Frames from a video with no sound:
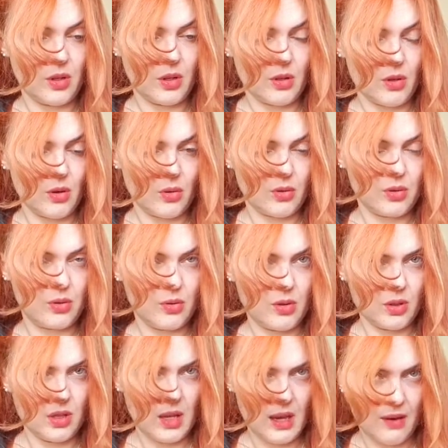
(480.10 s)
rolls, you
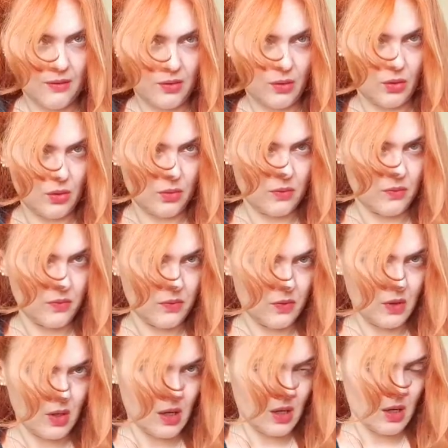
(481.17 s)
don't have to
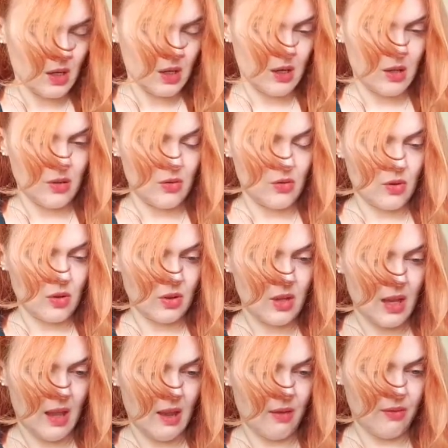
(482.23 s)
not
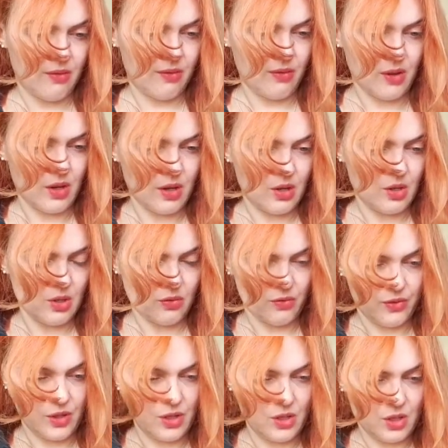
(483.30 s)
have fringe.
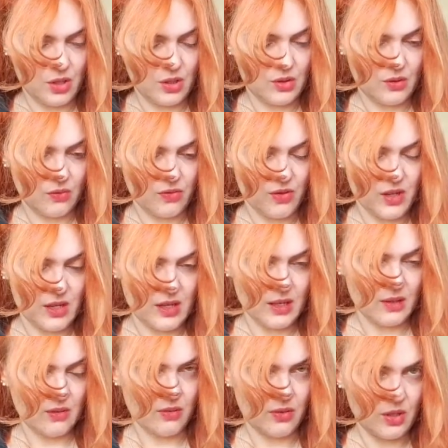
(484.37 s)
Fringe is
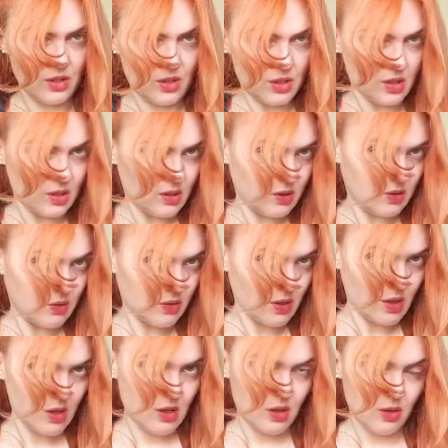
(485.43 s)
fine. Fringe is
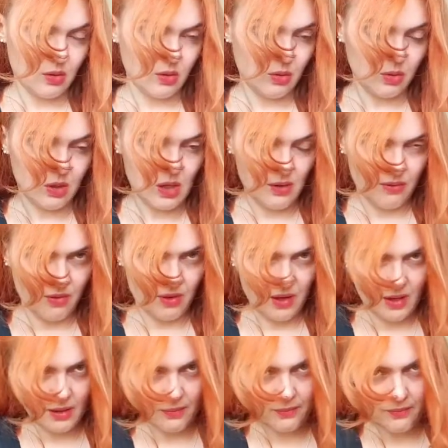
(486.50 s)
totally fine.